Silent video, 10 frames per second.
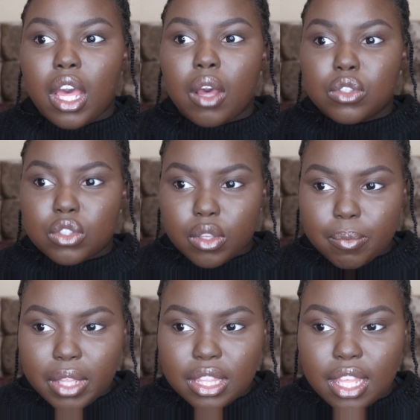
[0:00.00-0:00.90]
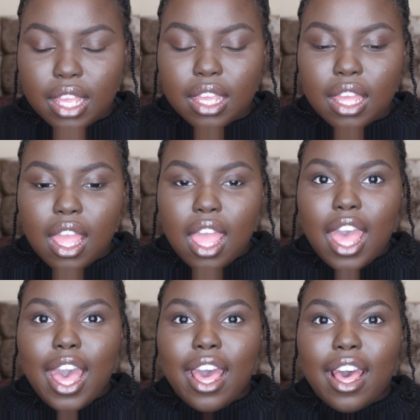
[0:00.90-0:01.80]
I was doing my thing.
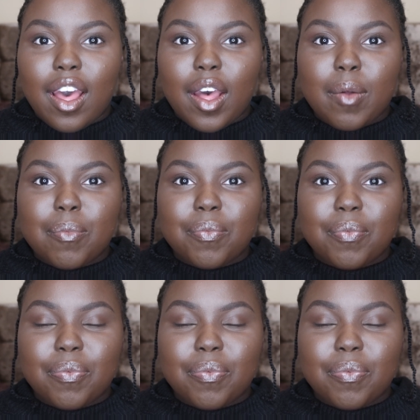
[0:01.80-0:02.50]
Sorry,